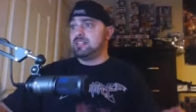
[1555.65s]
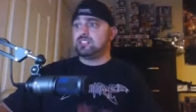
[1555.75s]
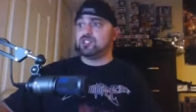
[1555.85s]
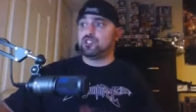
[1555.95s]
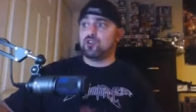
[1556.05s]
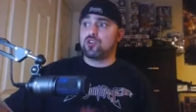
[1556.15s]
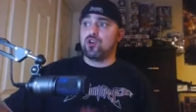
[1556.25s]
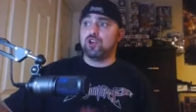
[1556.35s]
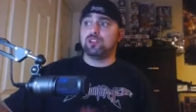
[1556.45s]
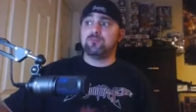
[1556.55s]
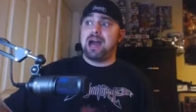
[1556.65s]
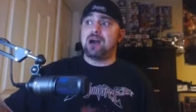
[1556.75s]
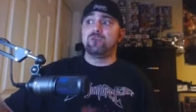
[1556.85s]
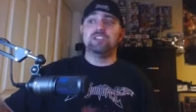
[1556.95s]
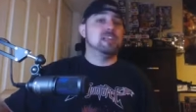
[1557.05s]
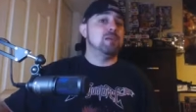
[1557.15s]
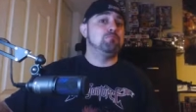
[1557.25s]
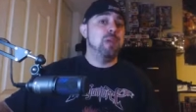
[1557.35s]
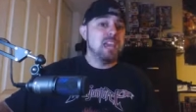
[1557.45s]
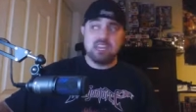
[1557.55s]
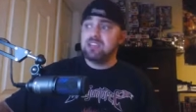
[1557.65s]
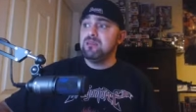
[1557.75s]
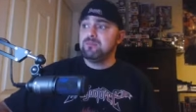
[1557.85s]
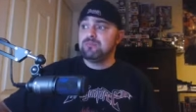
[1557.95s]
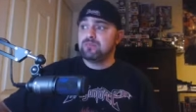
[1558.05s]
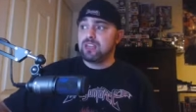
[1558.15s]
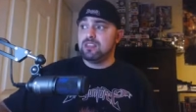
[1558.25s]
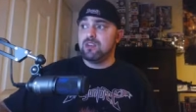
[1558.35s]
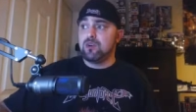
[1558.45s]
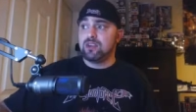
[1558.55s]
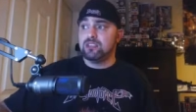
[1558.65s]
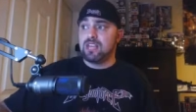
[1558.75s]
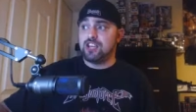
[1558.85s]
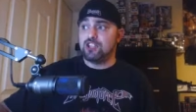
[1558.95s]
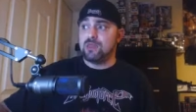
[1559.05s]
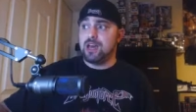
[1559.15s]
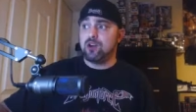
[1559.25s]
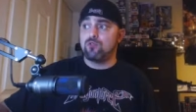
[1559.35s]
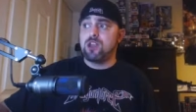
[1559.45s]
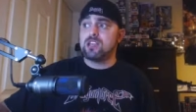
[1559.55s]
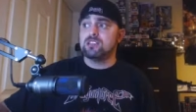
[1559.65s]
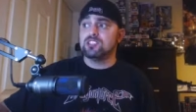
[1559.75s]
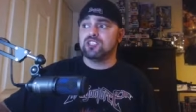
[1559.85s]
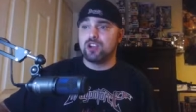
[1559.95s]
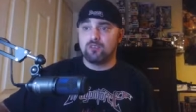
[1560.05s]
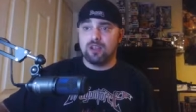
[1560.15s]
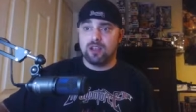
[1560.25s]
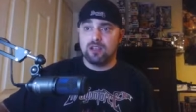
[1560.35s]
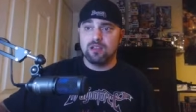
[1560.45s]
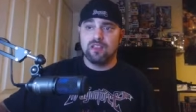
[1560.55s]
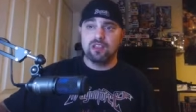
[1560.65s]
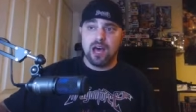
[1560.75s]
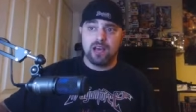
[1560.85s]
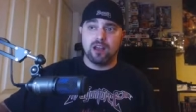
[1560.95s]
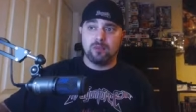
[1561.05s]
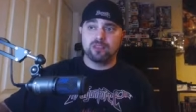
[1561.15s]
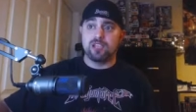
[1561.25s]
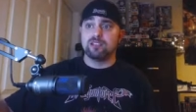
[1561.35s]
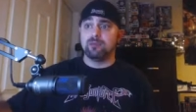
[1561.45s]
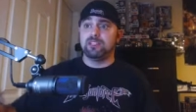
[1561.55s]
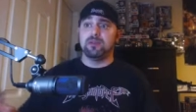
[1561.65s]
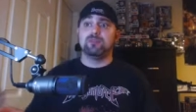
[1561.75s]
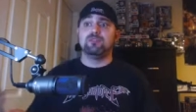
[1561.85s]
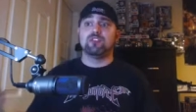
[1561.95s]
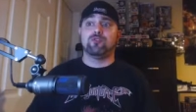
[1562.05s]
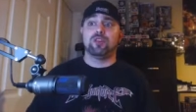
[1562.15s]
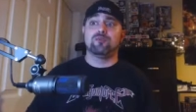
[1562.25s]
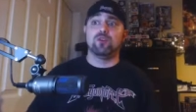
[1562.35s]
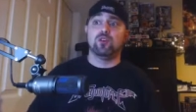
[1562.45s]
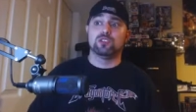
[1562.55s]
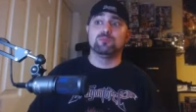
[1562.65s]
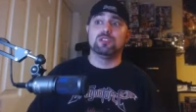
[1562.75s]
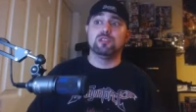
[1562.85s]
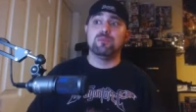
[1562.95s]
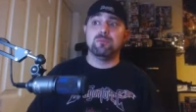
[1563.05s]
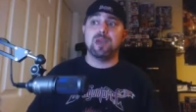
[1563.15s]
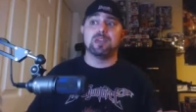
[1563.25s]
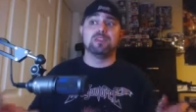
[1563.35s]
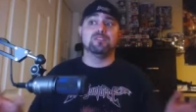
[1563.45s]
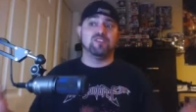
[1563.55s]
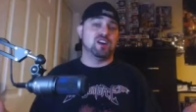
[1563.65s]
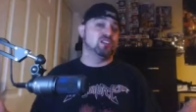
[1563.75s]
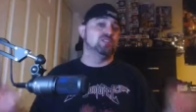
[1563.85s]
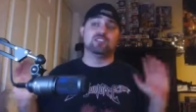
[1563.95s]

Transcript: it's the so-called powers that be in the organization that are reconsidering the lineups, and WWE Creative will ultimately be making the final